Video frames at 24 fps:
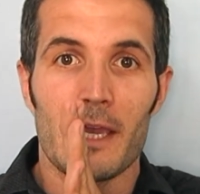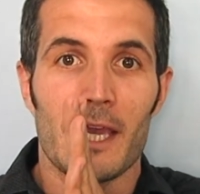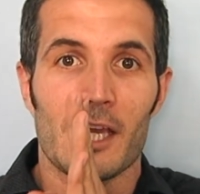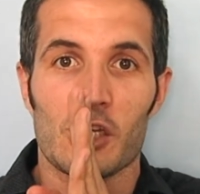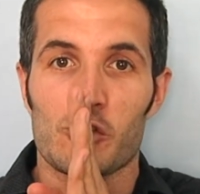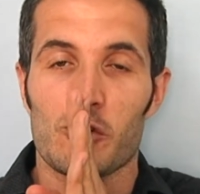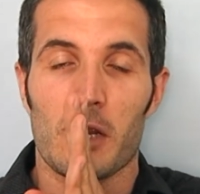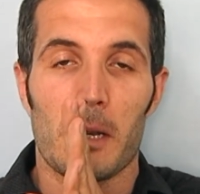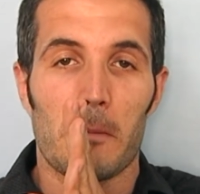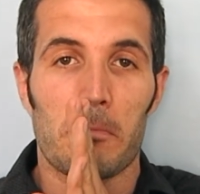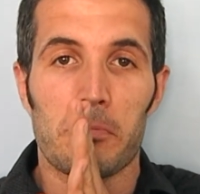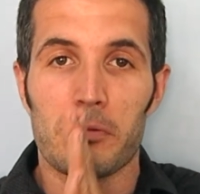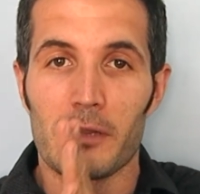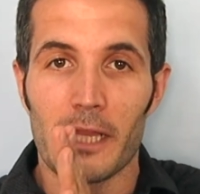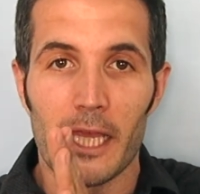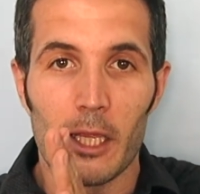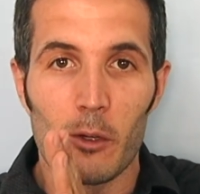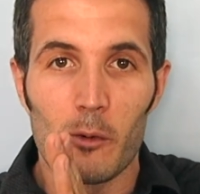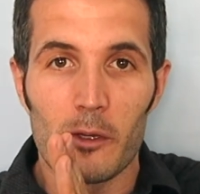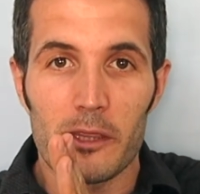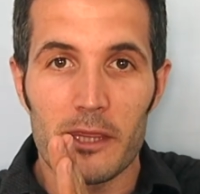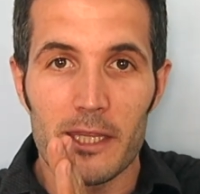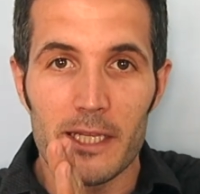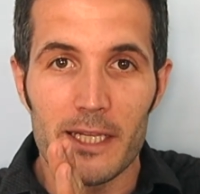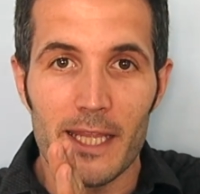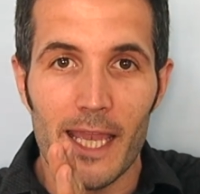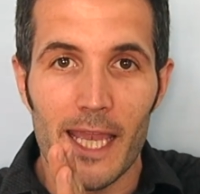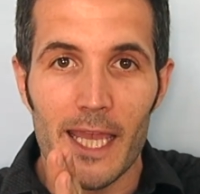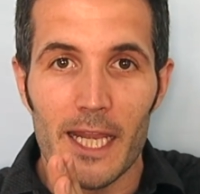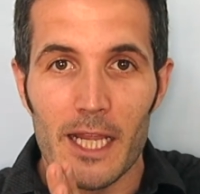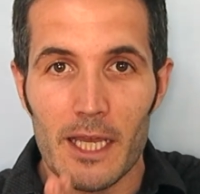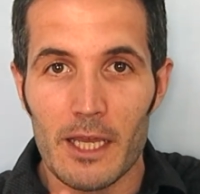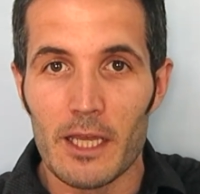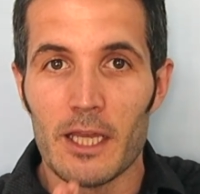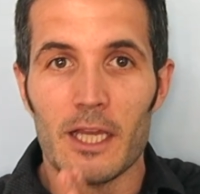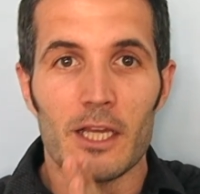and try to play with the
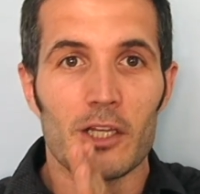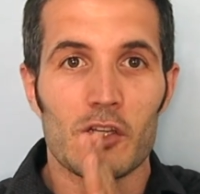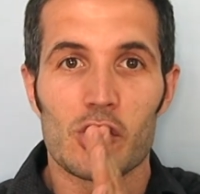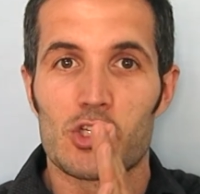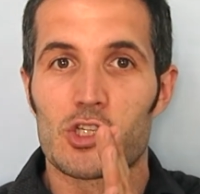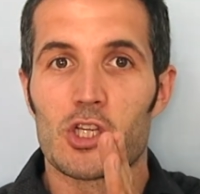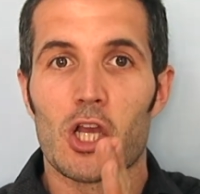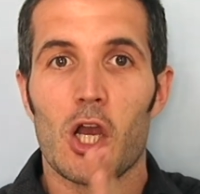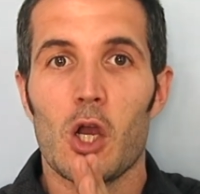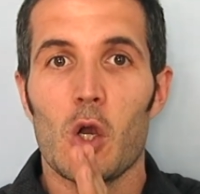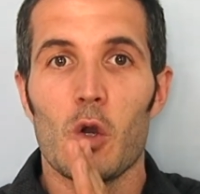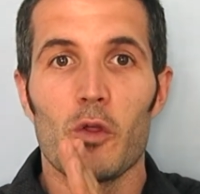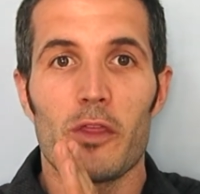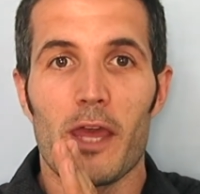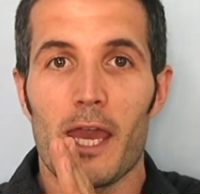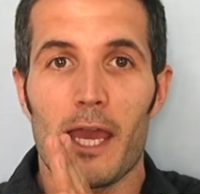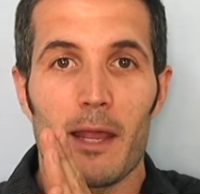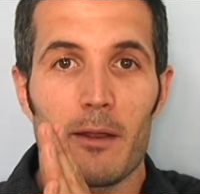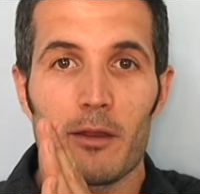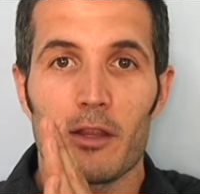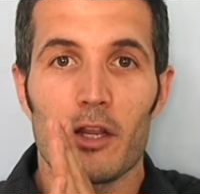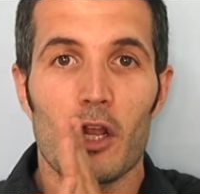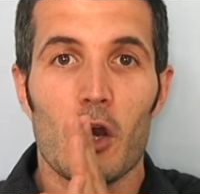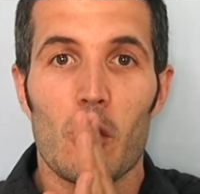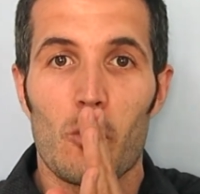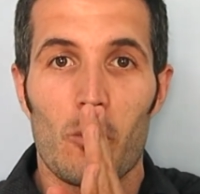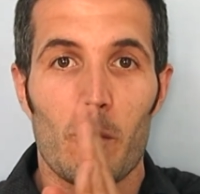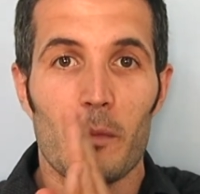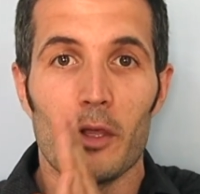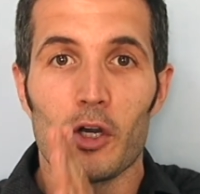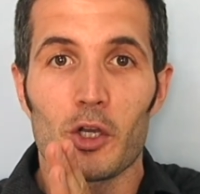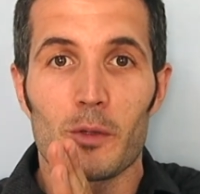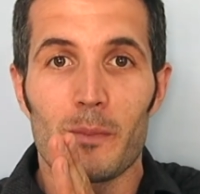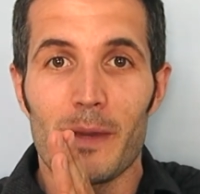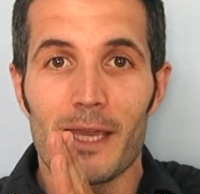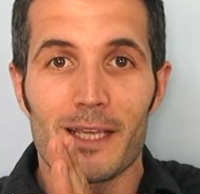data to show that, you know,
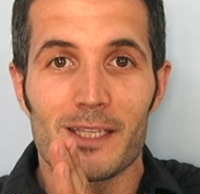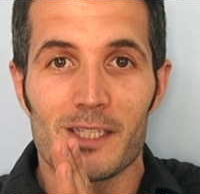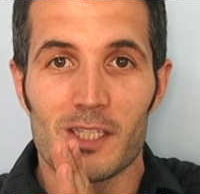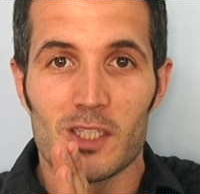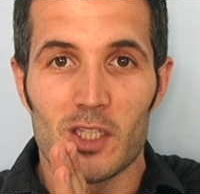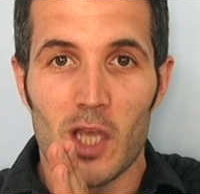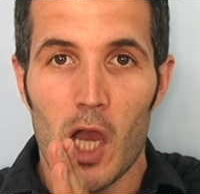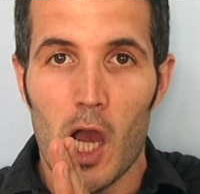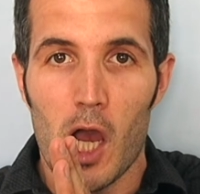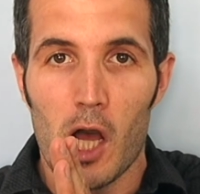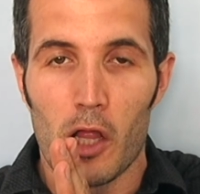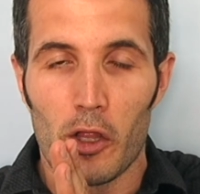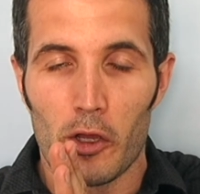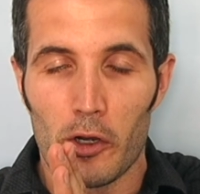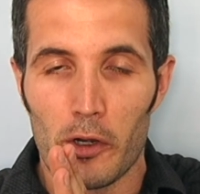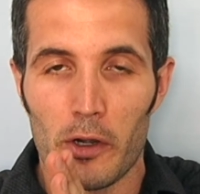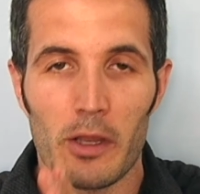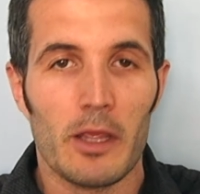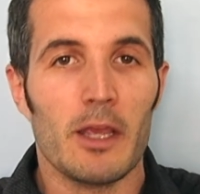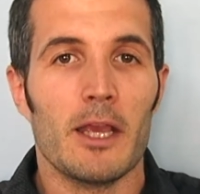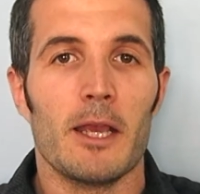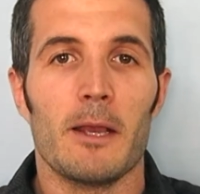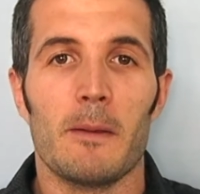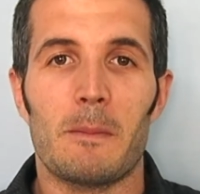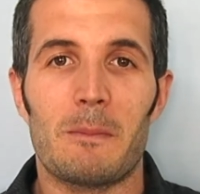milk makes you taller,